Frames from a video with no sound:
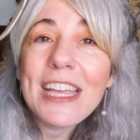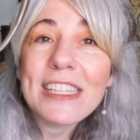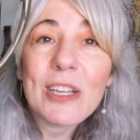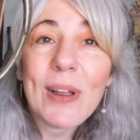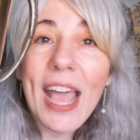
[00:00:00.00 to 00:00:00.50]

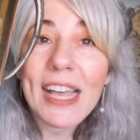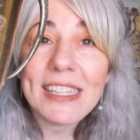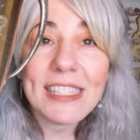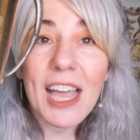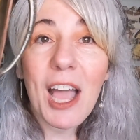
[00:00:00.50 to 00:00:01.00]
So it
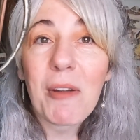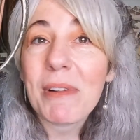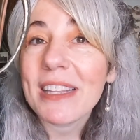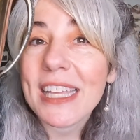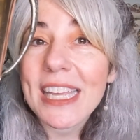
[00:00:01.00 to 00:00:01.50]
has a
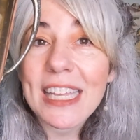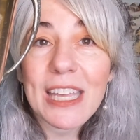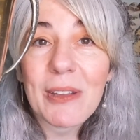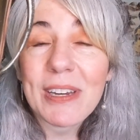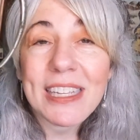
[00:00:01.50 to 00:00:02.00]
really
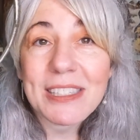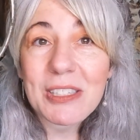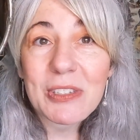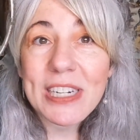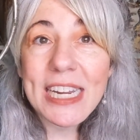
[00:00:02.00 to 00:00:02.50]
cute
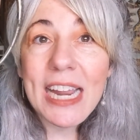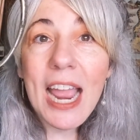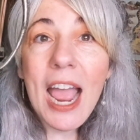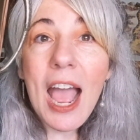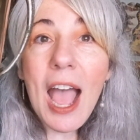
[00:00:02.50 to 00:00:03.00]
history.
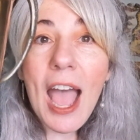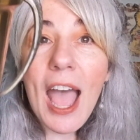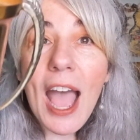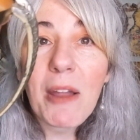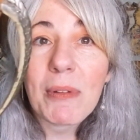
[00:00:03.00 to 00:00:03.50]

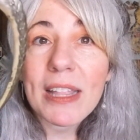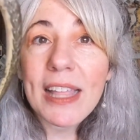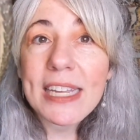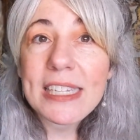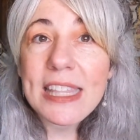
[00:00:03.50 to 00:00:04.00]
I really
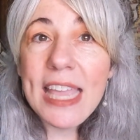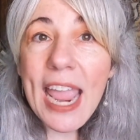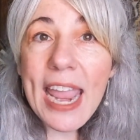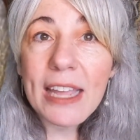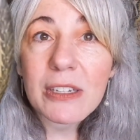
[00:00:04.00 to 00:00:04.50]
liked the
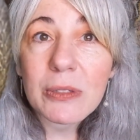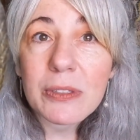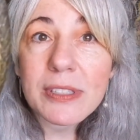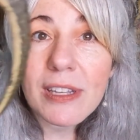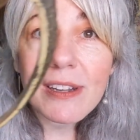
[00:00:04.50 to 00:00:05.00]

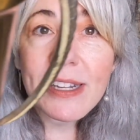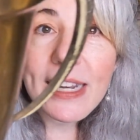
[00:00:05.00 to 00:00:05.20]
handles on